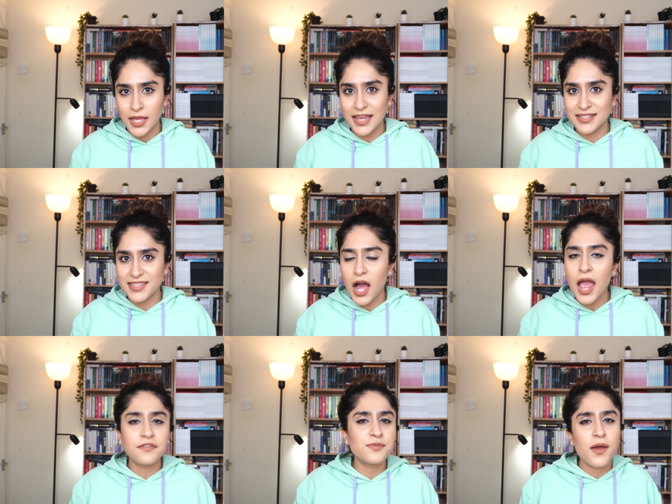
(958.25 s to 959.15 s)
Is that
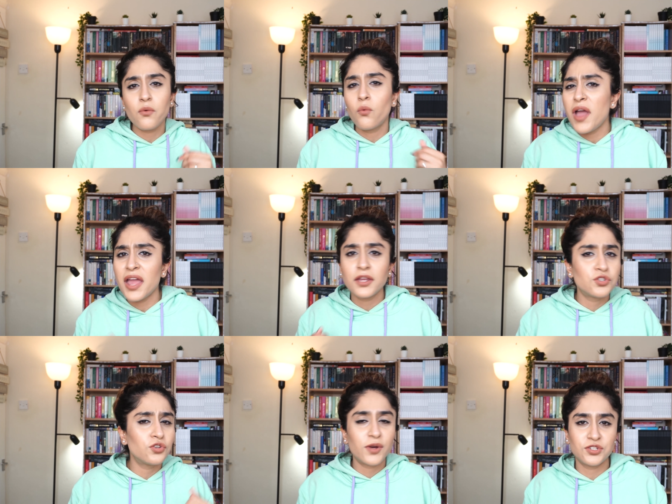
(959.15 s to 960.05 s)
I have spent way
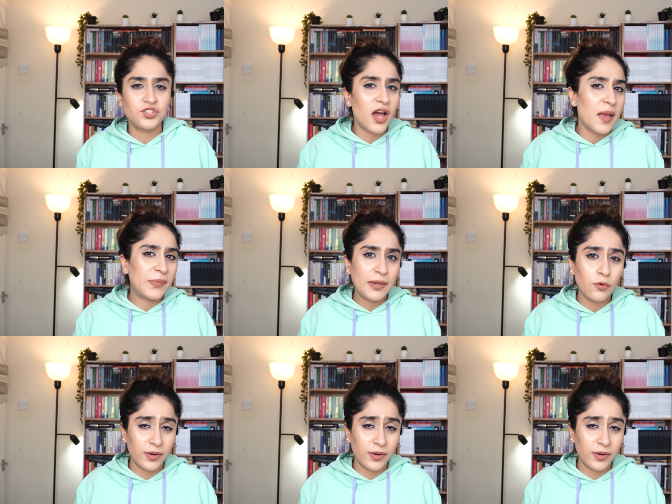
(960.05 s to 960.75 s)
too much time people